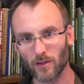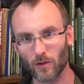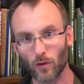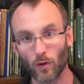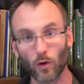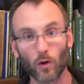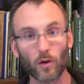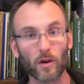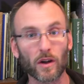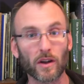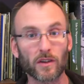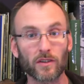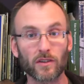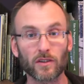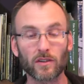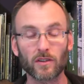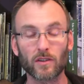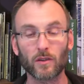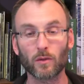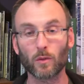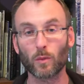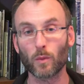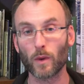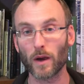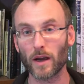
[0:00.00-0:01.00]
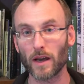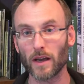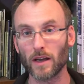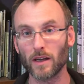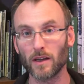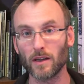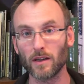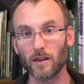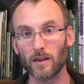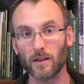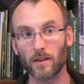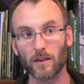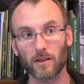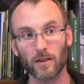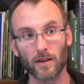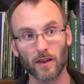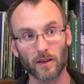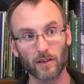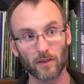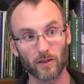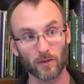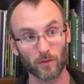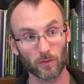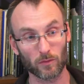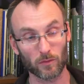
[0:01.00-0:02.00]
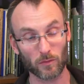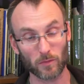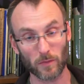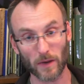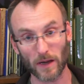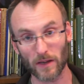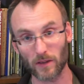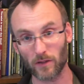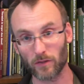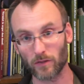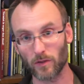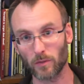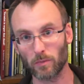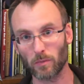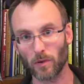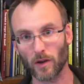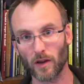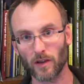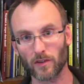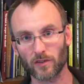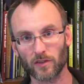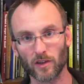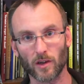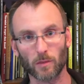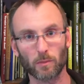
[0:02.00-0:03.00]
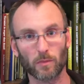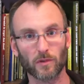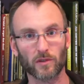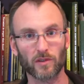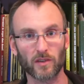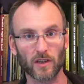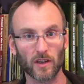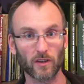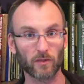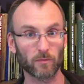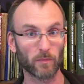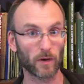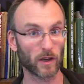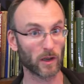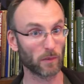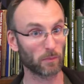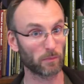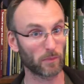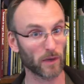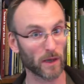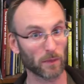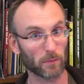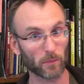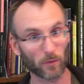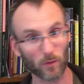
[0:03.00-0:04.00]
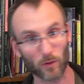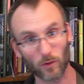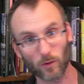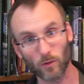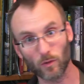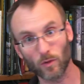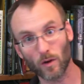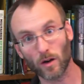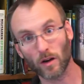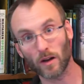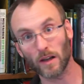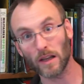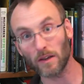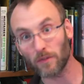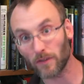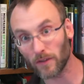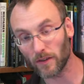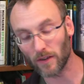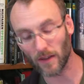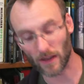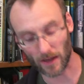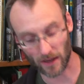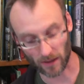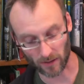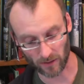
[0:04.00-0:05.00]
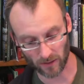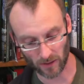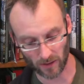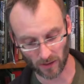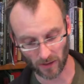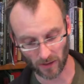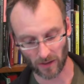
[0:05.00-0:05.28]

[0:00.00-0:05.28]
or is it the way that the remains of the past are perceived by the people who are living there?